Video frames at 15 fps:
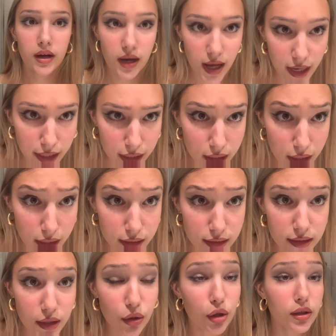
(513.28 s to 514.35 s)
Like it
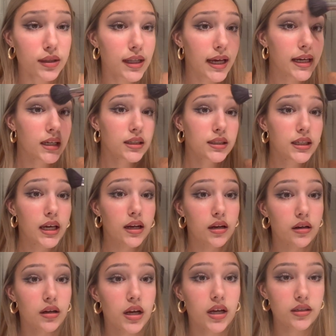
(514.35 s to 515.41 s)
still looks like
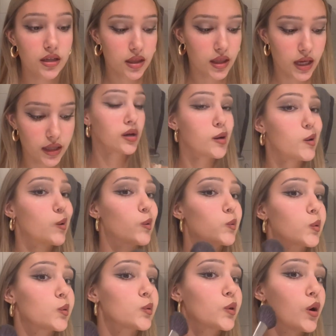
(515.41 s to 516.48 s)
skin is a thing.
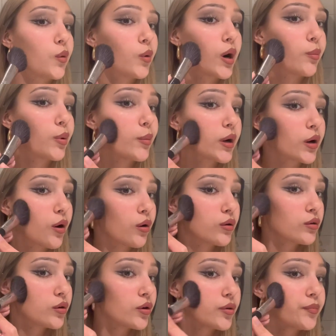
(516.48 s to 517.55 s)
So I start where I put my
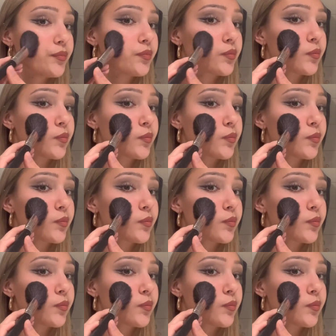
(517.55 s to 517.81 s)
contour,